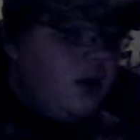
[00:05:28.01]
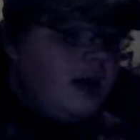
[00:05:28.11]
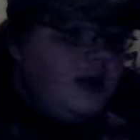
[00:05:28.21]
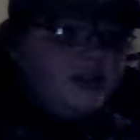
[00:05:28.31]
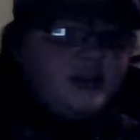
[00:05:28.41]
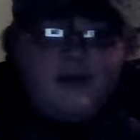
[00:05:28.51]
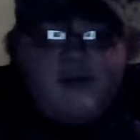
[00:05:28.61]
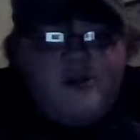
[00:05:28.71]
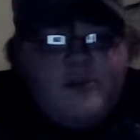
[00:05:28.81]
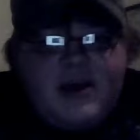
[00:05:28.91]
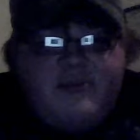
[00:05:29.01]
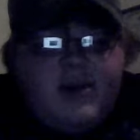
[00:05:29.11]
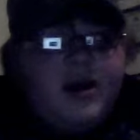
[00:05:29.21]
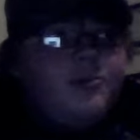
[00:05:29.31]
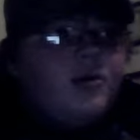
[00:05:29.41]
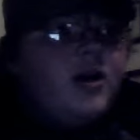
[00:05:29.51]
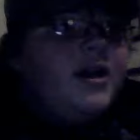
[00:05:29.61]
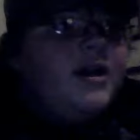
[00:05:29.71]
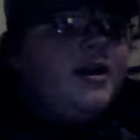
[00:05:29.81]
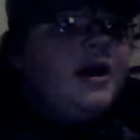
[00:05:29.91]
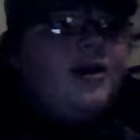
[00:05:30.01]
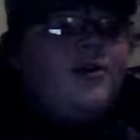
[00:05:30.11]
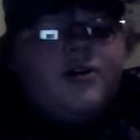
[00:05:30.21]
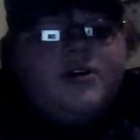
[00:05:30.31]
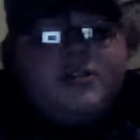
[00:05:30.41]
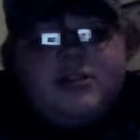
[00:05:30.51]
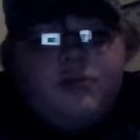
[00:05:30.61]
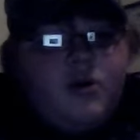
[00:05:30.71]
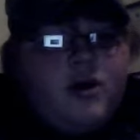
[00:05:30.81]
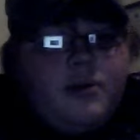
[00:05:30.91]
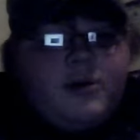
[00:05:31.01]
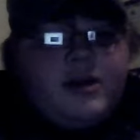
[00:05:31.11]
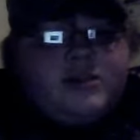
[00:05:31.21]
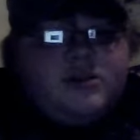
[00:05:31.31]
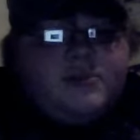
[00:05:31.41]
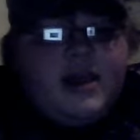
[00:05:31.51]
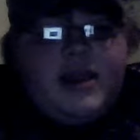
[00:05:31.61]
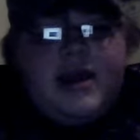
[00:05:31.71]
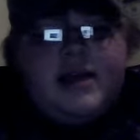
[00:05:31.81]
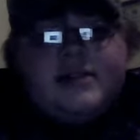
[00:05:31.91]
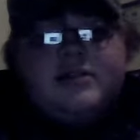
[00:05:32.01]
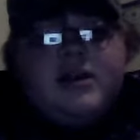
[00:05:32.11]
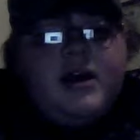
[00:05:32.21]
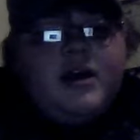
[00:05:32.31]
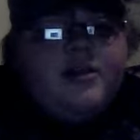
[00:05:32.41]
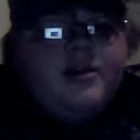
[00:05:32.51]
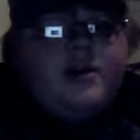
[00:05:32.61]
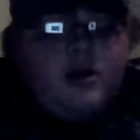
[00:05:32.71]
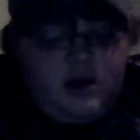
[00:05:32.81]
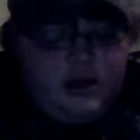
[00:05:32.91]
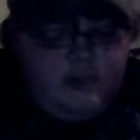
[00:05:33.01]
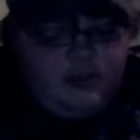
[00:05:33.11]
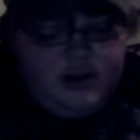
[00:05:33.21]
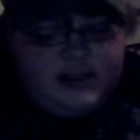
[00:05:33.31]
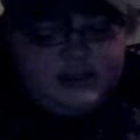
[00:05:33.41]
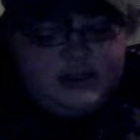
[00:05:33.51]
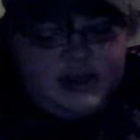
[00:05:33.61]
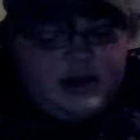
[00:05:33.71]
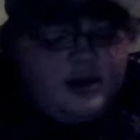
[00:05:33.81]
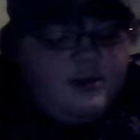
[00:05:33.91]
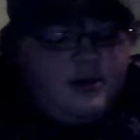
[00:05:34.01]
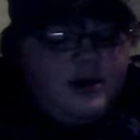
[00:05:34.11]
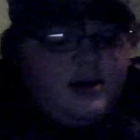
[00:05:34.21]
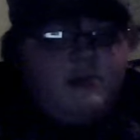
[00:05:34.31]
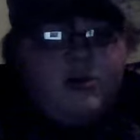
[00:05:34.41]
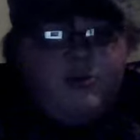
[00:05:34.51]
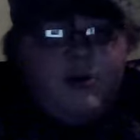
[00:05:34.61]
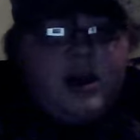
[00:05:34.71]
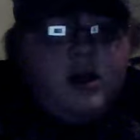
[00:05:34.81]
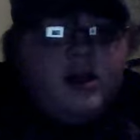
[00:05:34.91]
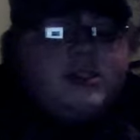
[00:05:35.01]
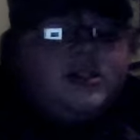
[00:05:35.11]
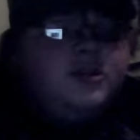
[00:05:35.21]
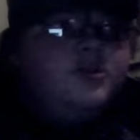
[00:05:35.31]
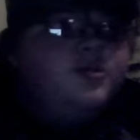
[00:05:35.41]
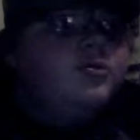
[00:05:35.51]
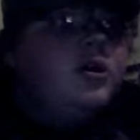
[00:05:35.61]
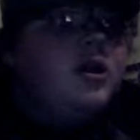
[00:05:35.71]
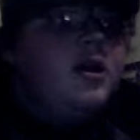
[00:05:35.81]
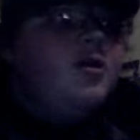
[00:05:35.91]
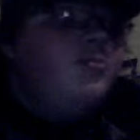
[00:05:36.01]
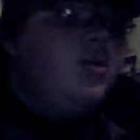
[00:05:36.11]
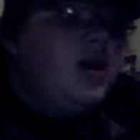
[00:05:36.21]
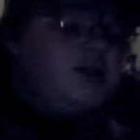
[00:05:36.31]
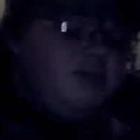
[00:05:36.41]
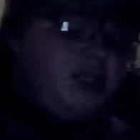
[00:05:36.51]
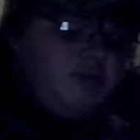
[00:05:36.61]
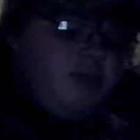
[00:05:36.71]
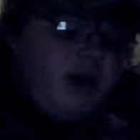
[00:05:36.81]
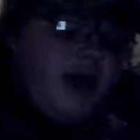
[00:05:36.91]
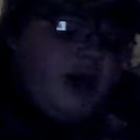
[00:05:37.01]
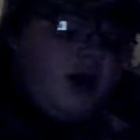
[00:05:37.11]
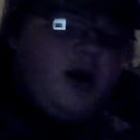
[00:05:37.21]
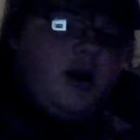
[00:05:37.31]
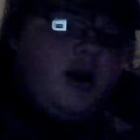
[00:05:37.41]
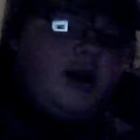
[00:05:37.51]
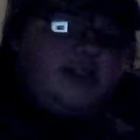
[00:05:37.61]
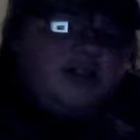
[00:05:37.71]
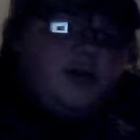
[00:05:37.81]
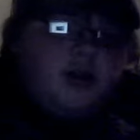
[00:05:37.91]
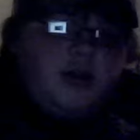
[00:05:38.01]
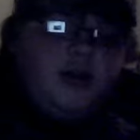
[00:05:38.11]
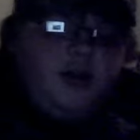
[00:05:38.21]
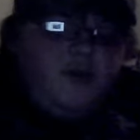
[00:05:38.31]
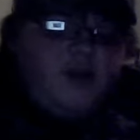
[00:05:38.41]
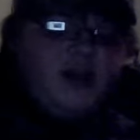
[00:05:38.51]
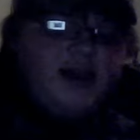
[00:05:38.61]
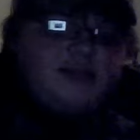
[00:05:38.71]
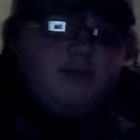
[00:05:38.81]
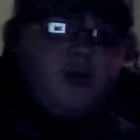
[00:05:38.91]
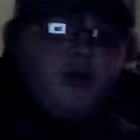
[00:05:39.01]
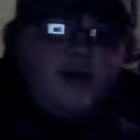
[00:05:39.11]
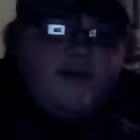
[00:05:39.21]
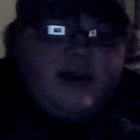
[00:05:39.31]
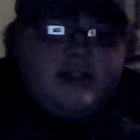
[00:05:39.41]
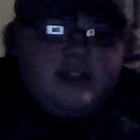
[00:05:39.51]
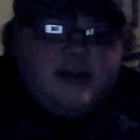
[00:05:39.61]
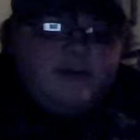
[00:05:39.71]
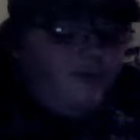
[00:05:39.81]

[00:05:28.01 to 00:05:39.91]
And some of them have been upgraded. I ordered some more upgrades from A&S. There are a couple guns that I'm gonna wait on to do because my Spider, I just ordered the new VS board and VS chip